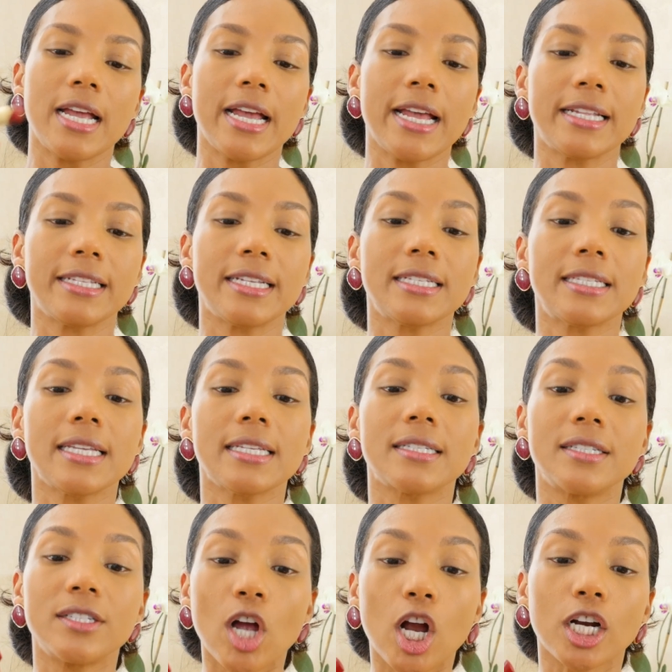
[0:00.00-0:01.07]
and this
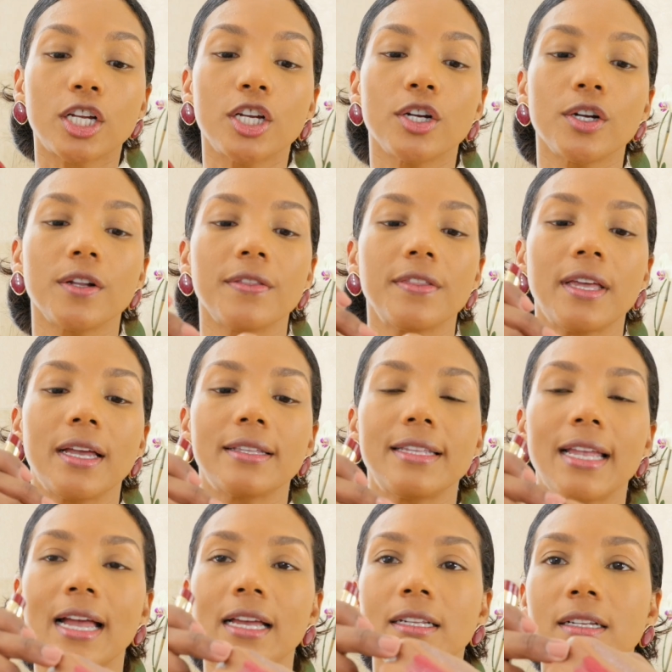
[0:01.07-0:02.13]
is darker
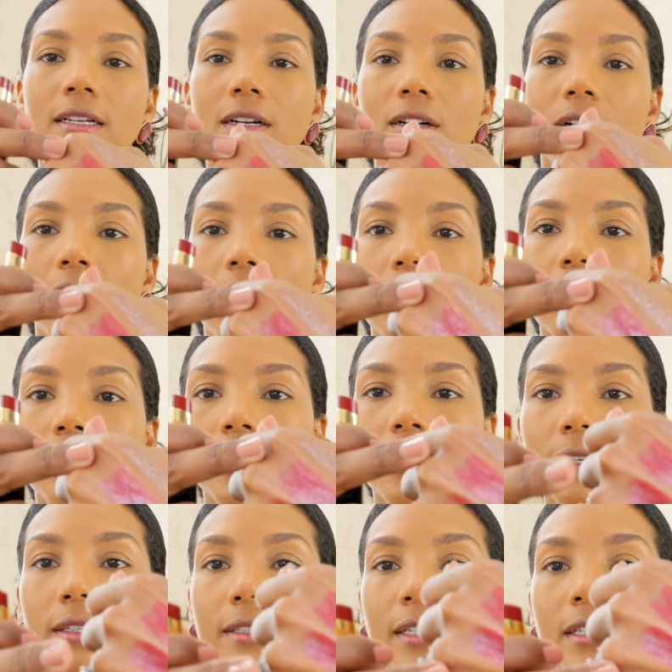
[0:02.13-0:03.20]
than color.
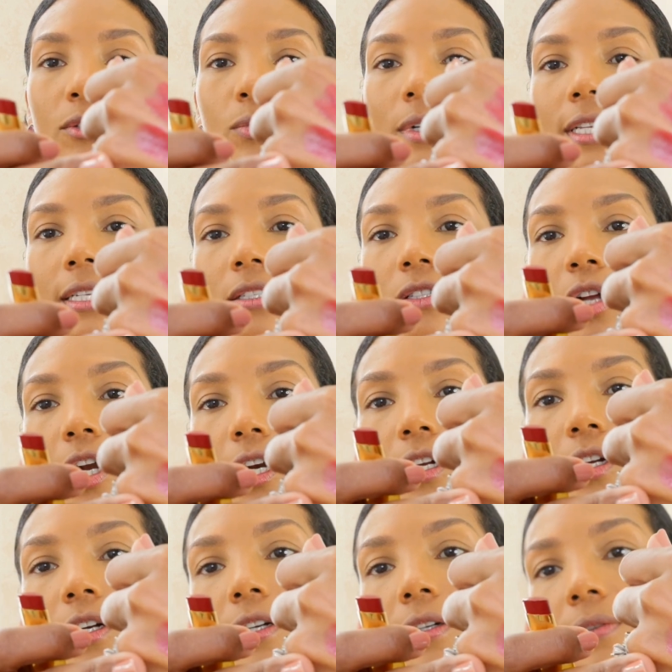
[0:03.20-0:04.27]
This one is
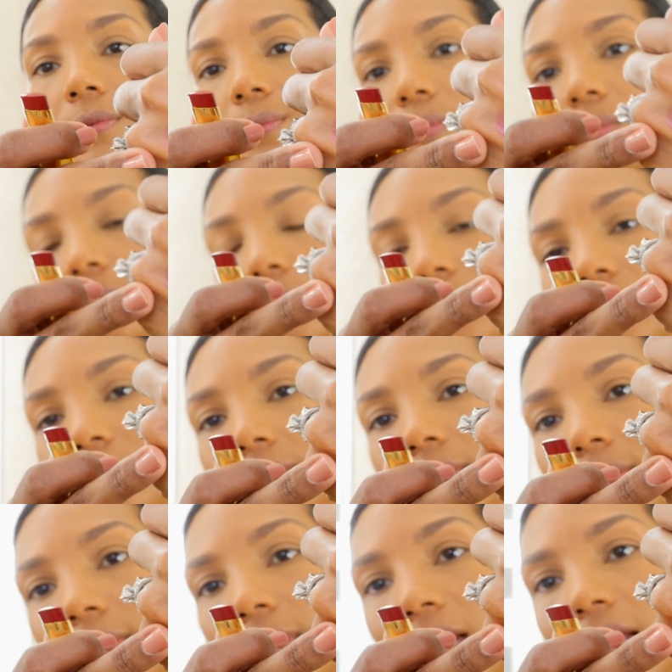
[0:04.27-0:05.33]
darker.
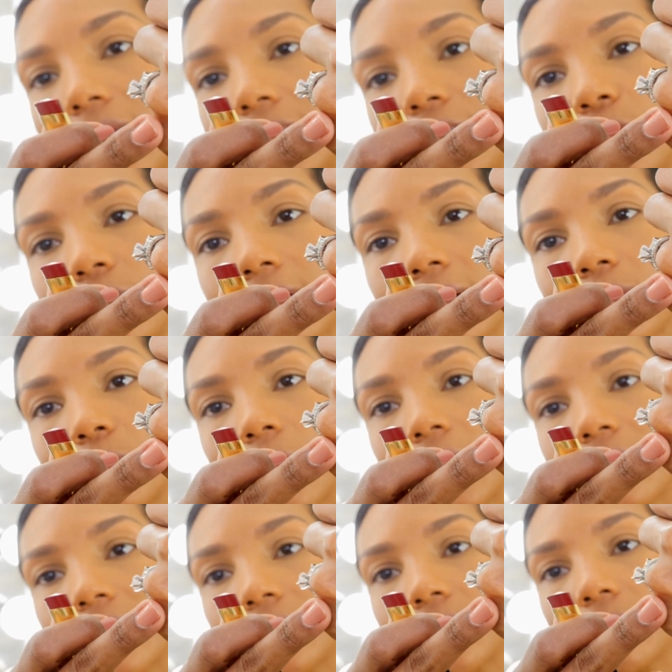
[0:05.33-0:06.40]
You can
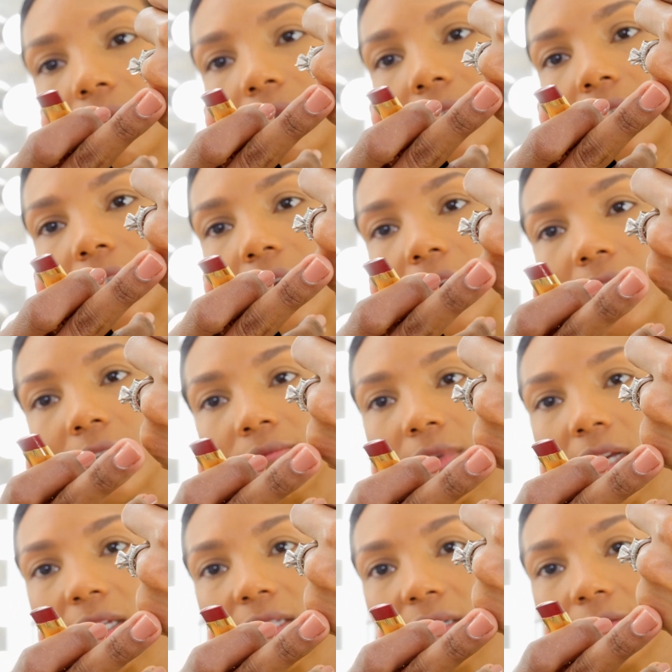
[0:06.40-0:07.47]
wear it during the day,
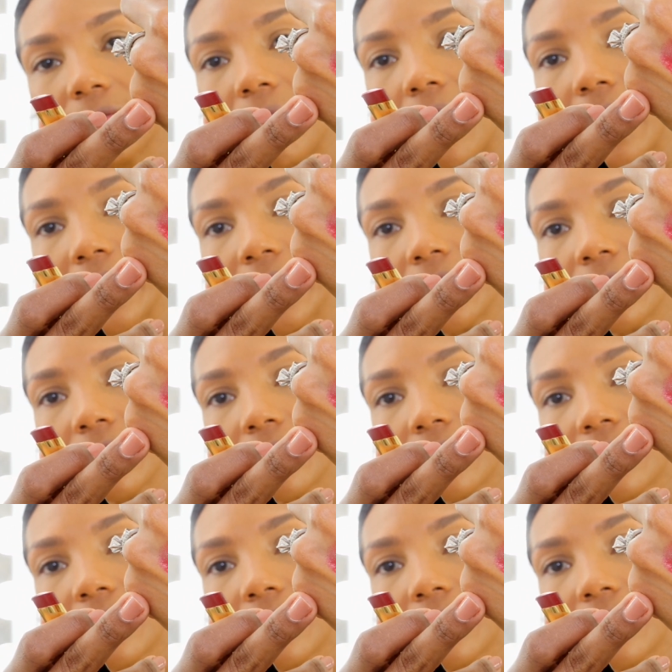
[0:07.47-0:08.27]
it's fine.